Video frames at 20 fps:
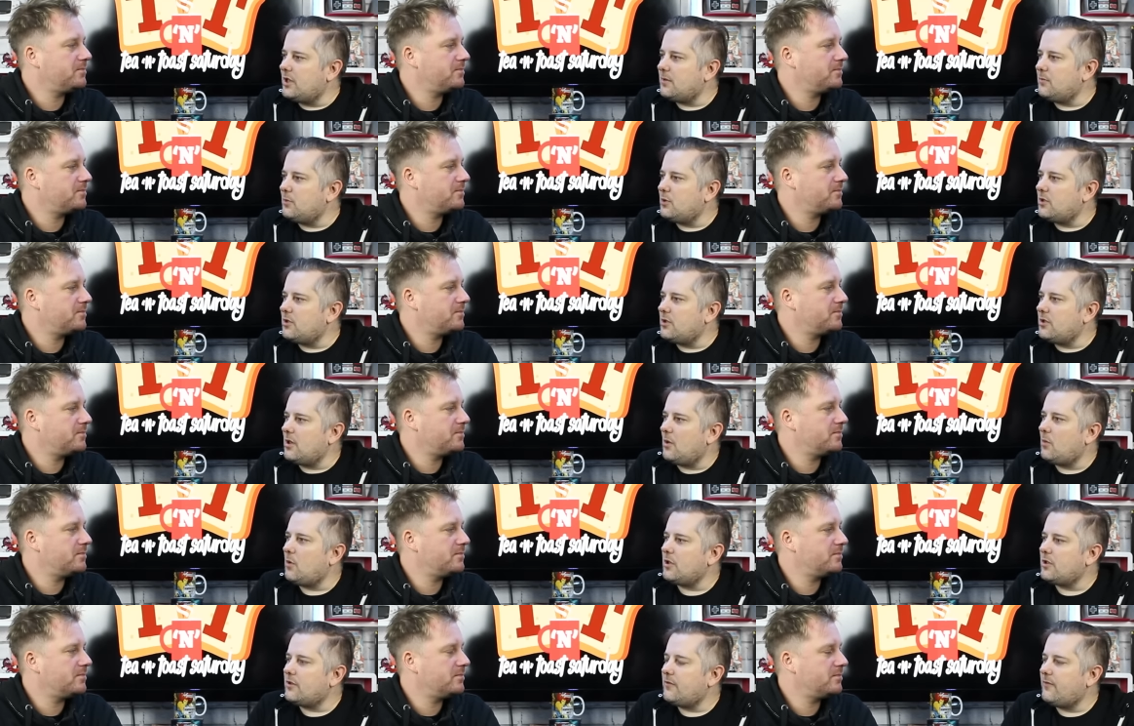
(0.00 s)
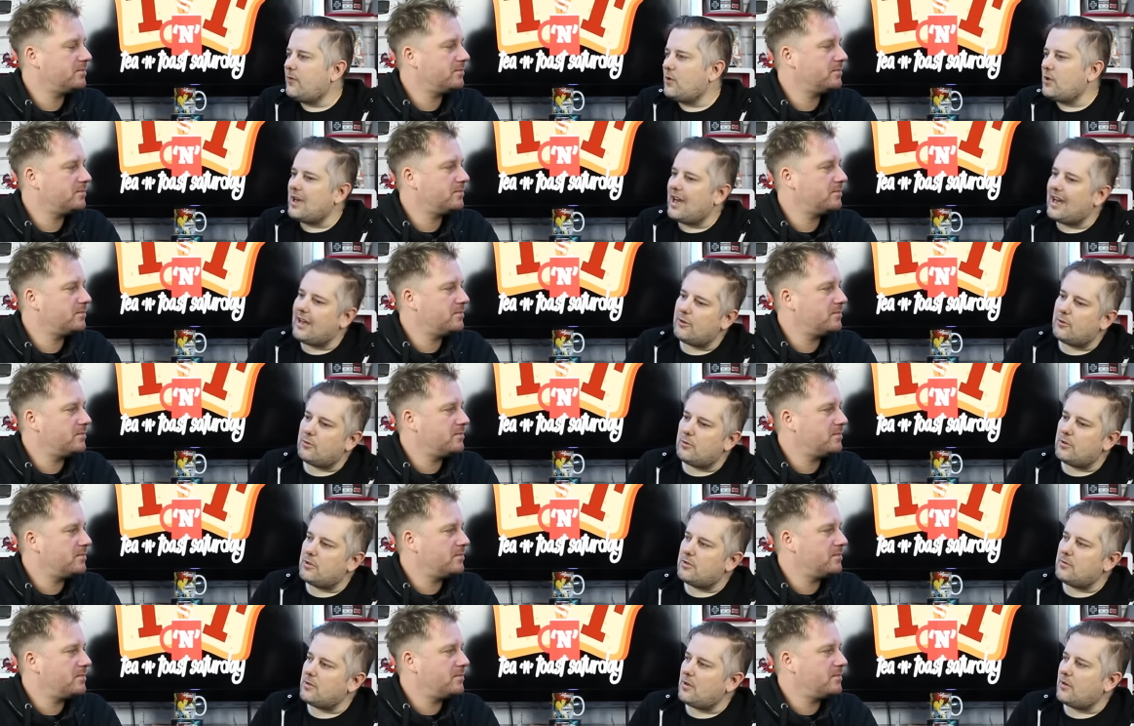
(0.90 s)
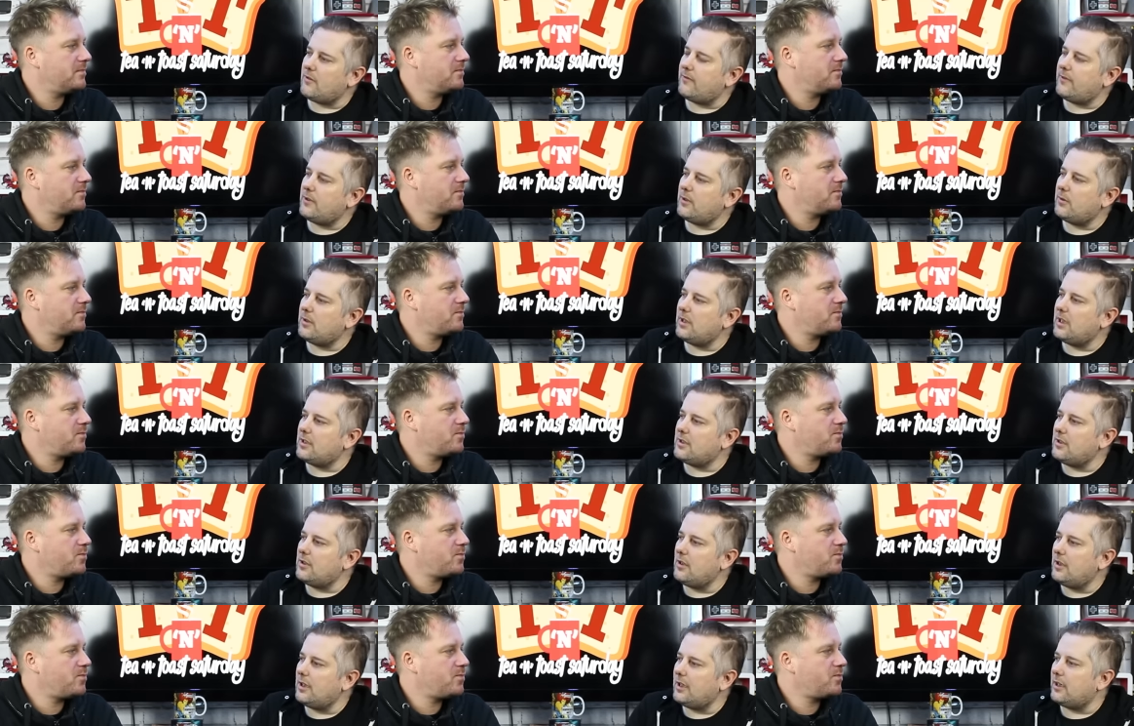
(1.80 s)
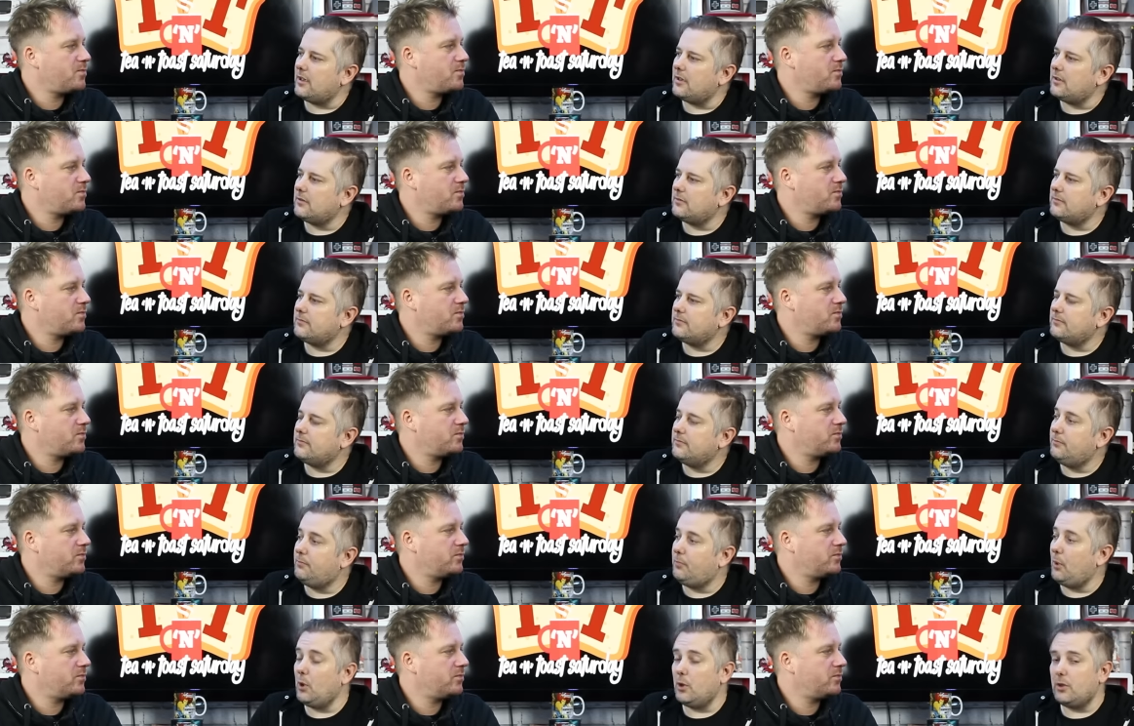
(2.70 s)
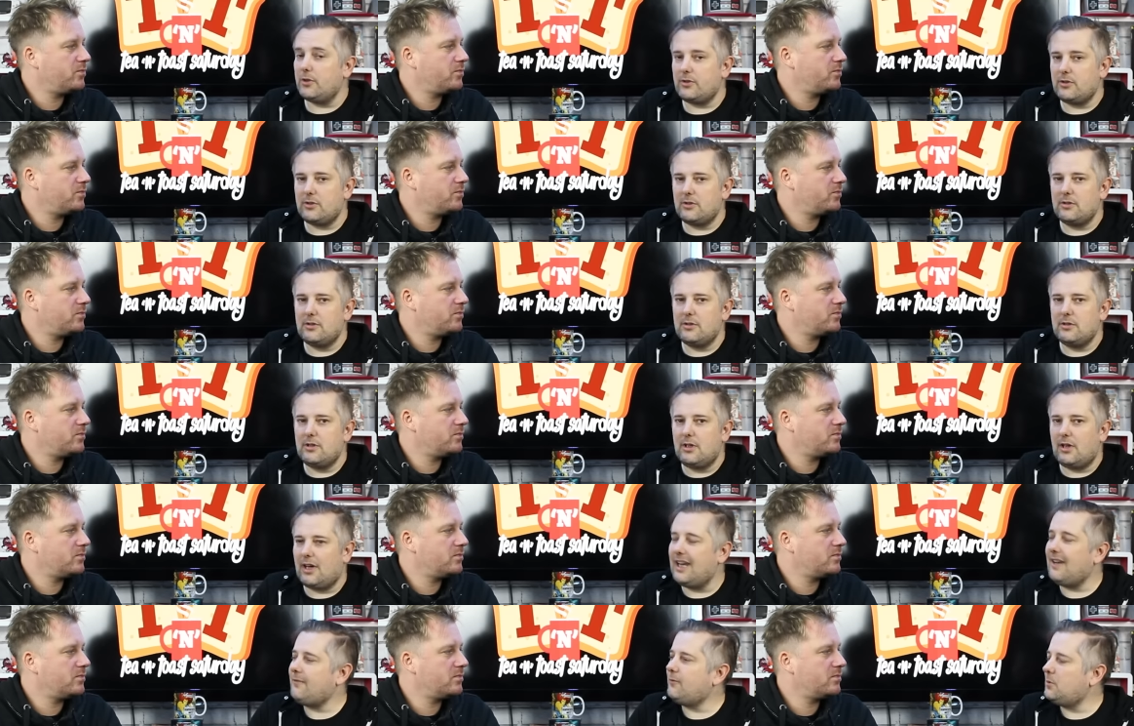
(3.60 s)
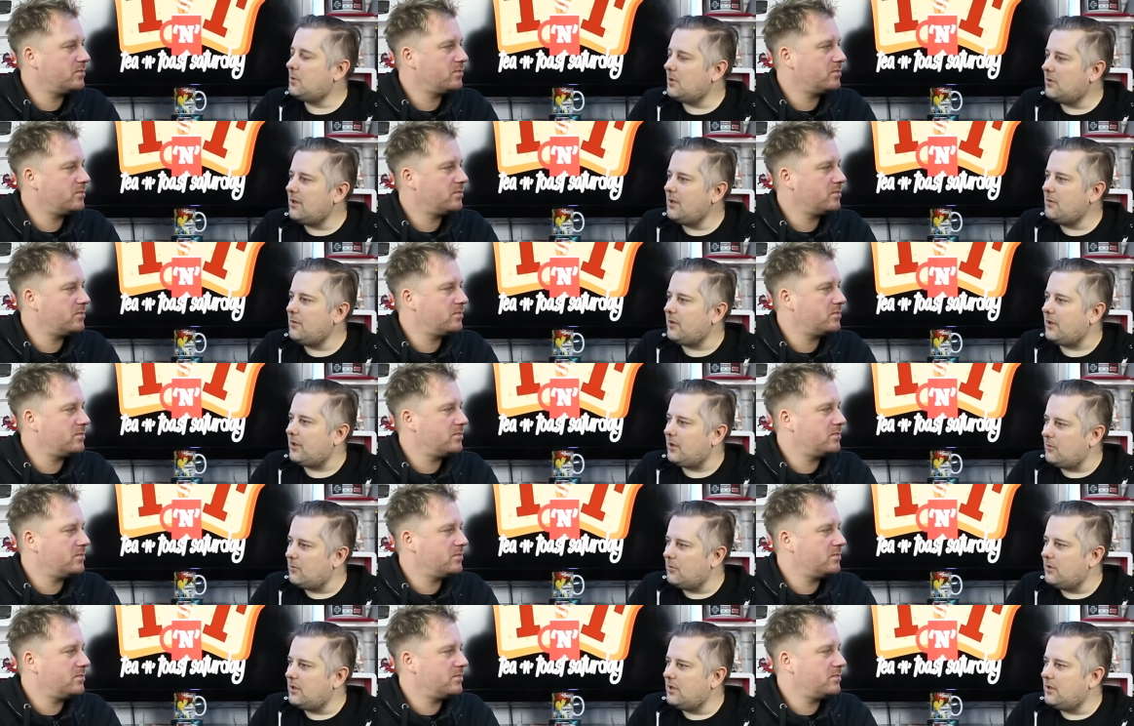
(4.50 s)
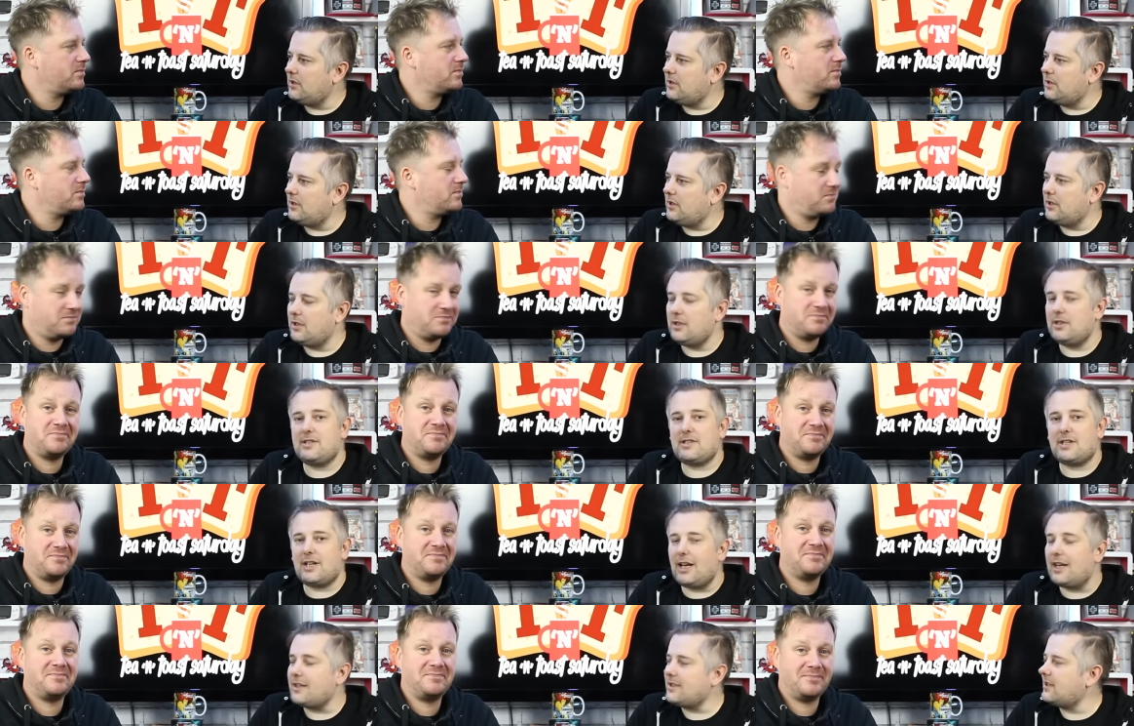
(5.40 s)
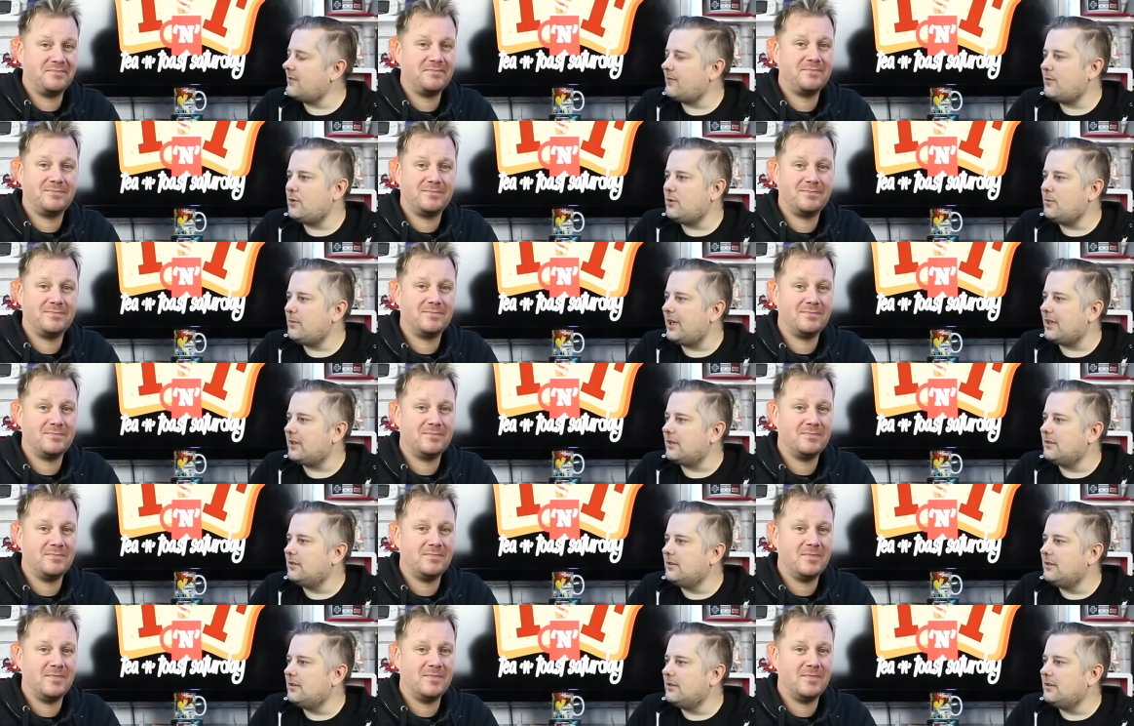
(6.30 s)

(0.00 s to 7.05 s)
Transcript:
Speaker 1: it as much as I watched Funhouse, which was on a few years earlier. But I have to agree with you in that it's a classic format.